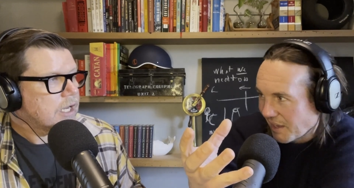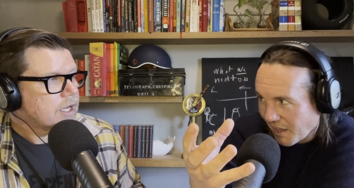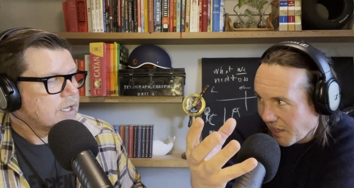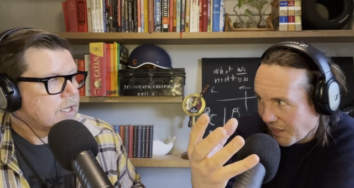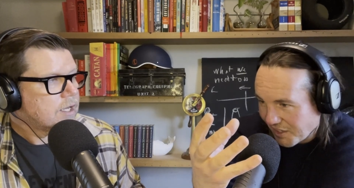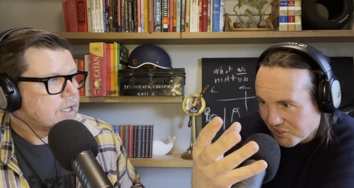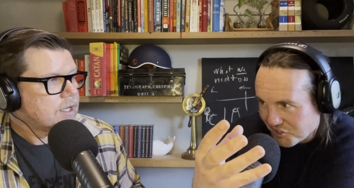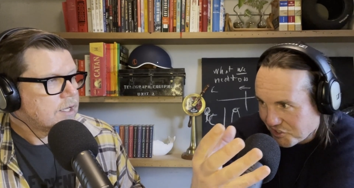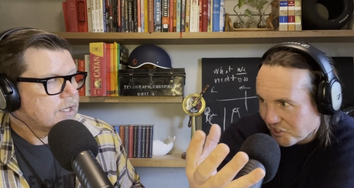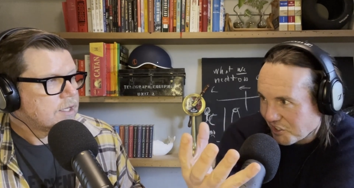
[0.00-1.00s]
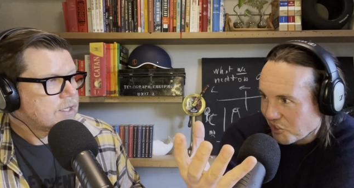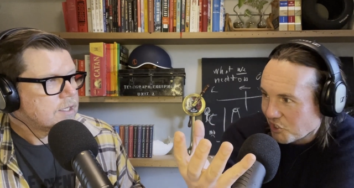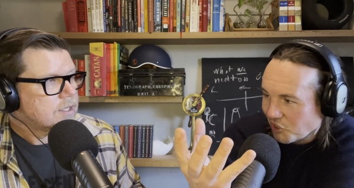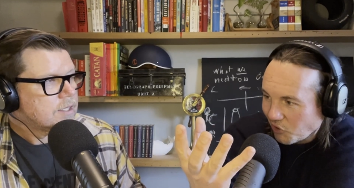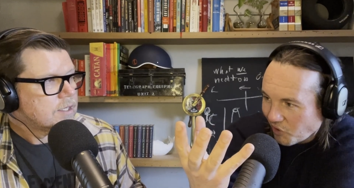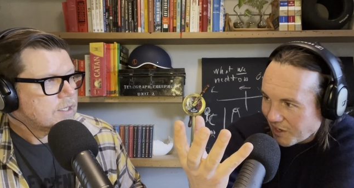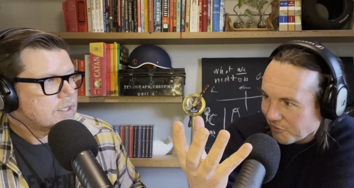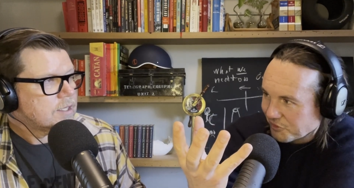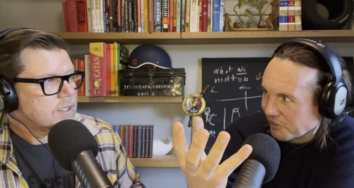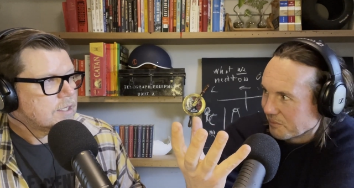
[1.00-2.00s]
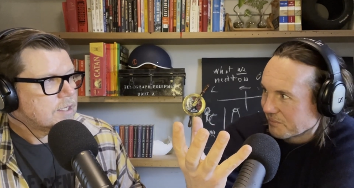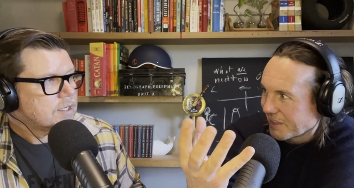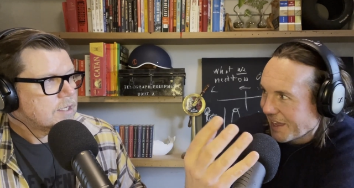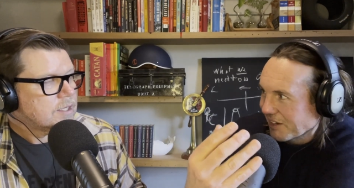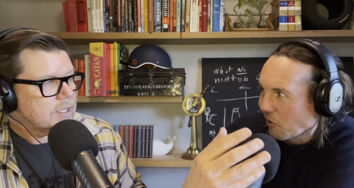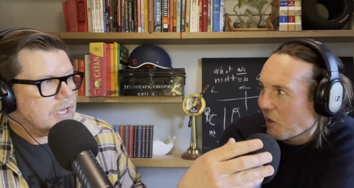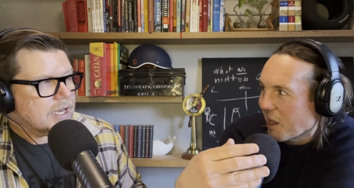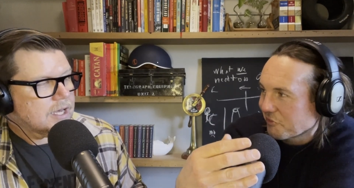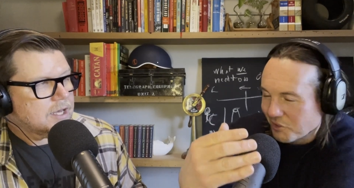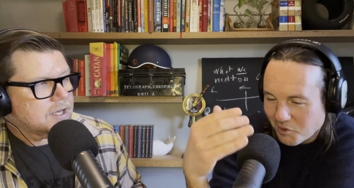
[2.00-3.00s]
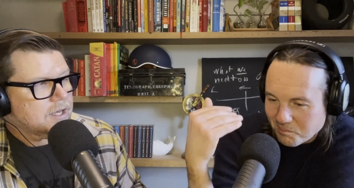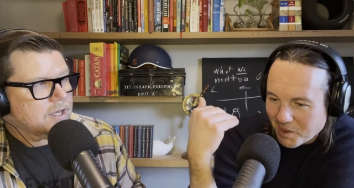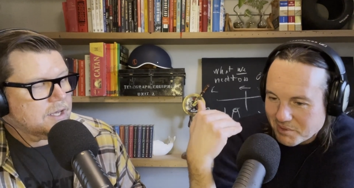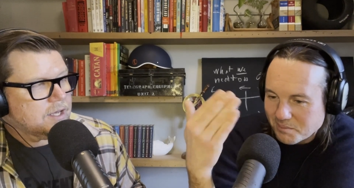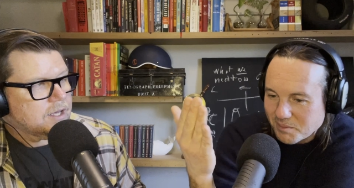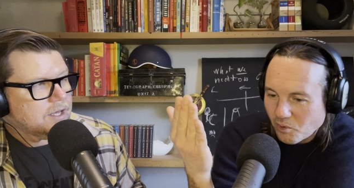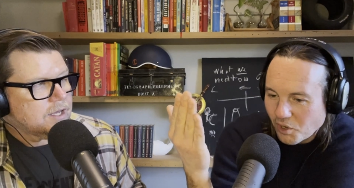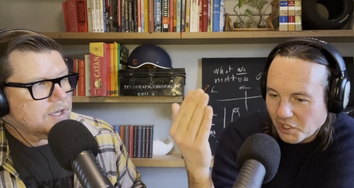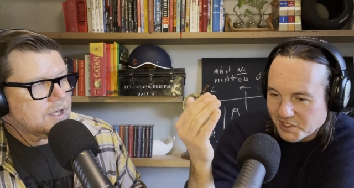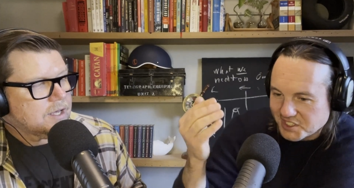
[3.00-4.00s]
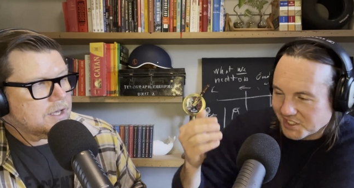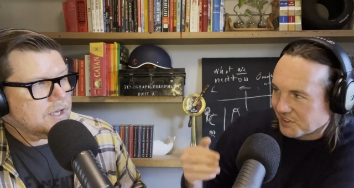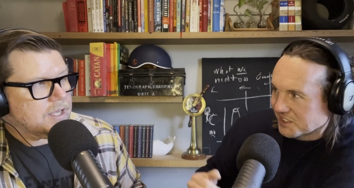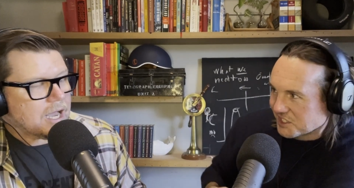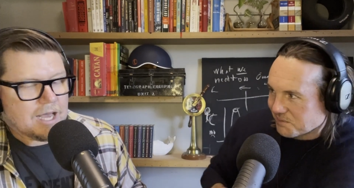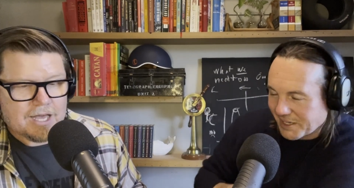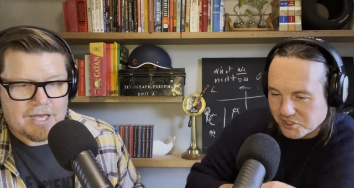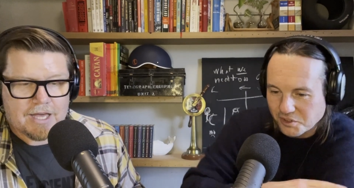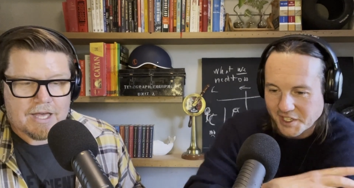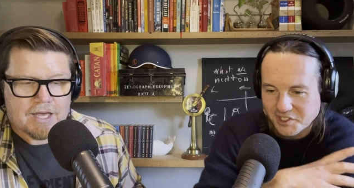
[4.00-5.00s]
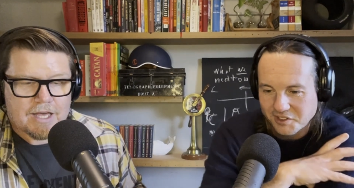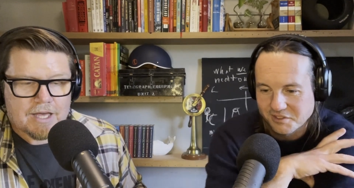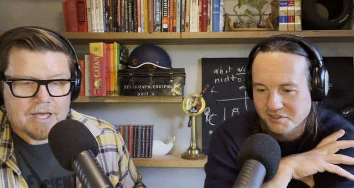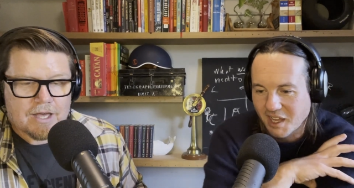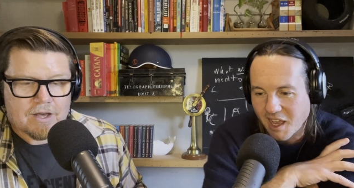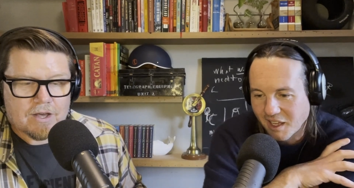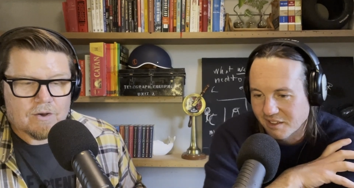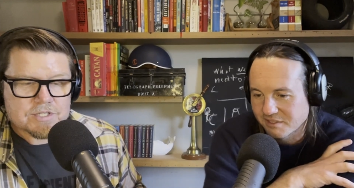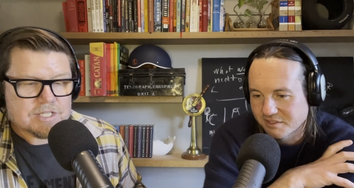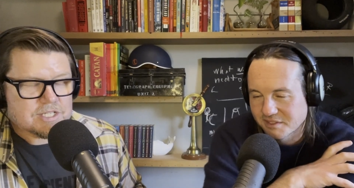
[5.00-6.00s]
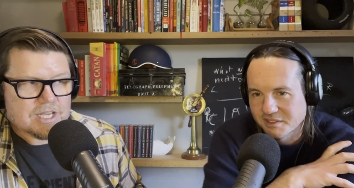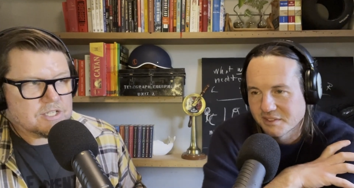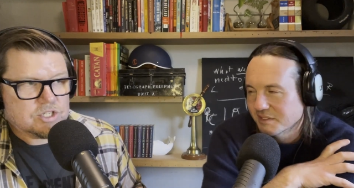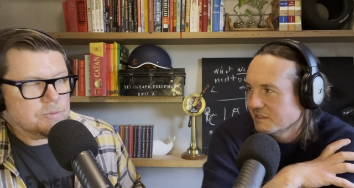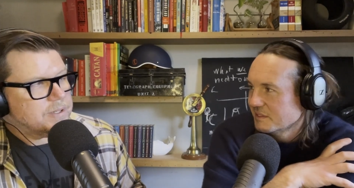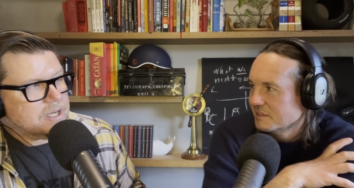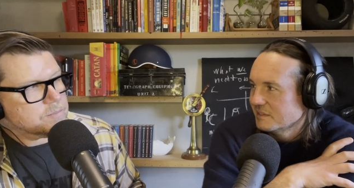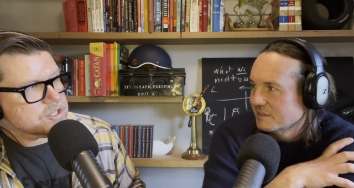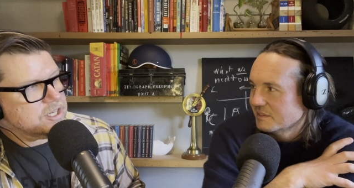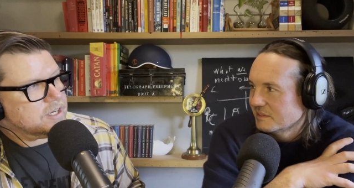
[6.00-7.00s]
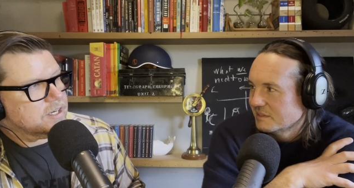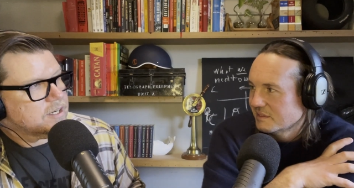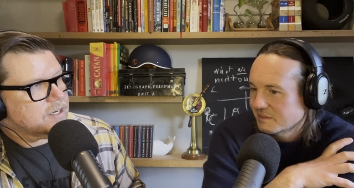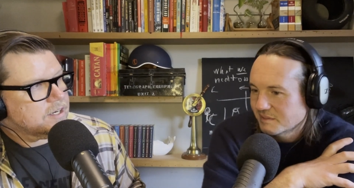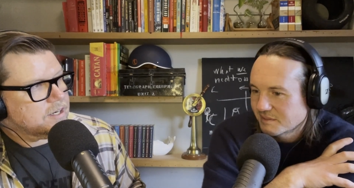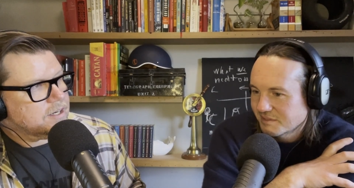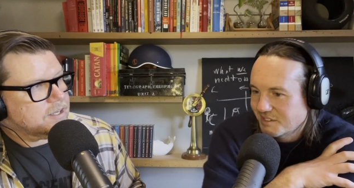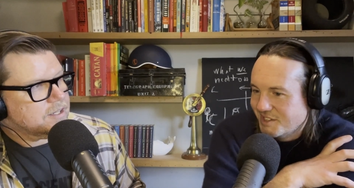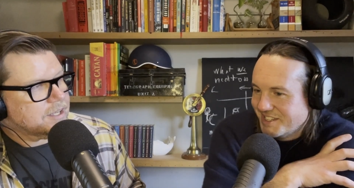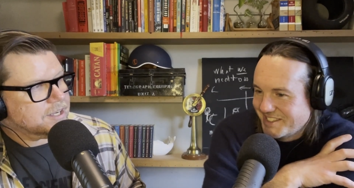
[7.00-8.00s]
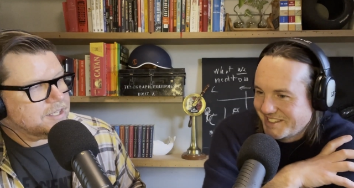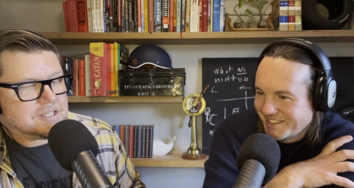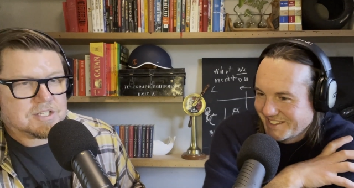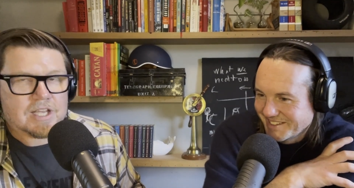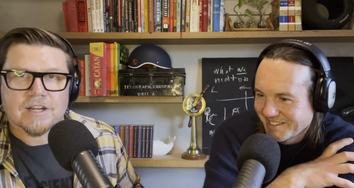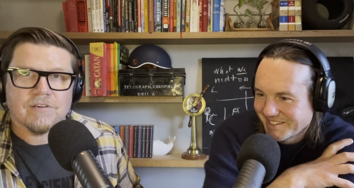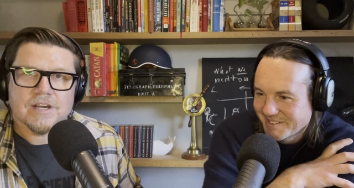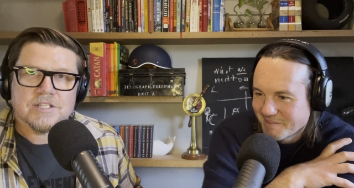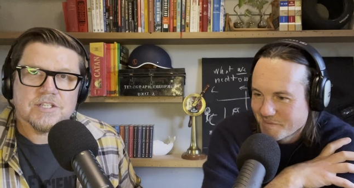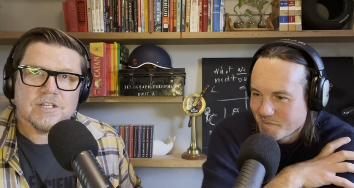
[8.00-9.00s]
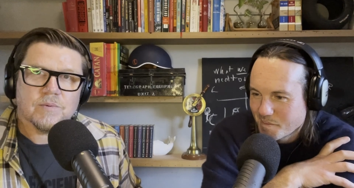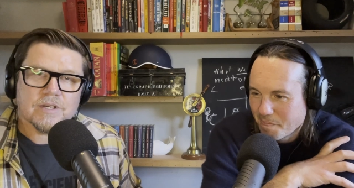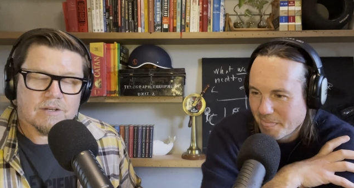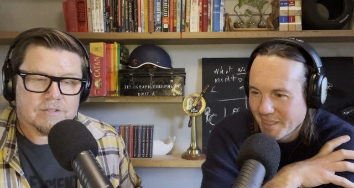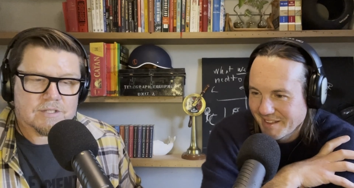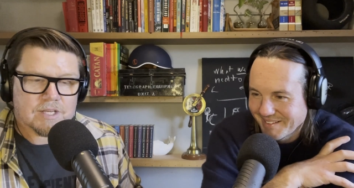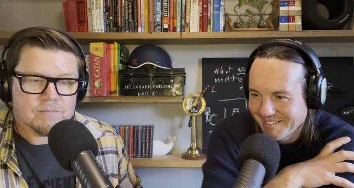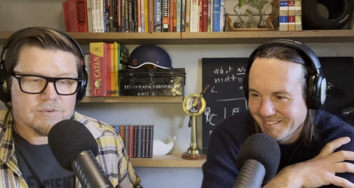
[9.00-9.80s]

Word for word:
Speaker 1: yeah. uh, you got to look after them, and look after might be a bit more holistic than just make sure they don't. Uh, also,
Speaker 2: say super dumb shit. Like you just say crazy shit when you're on some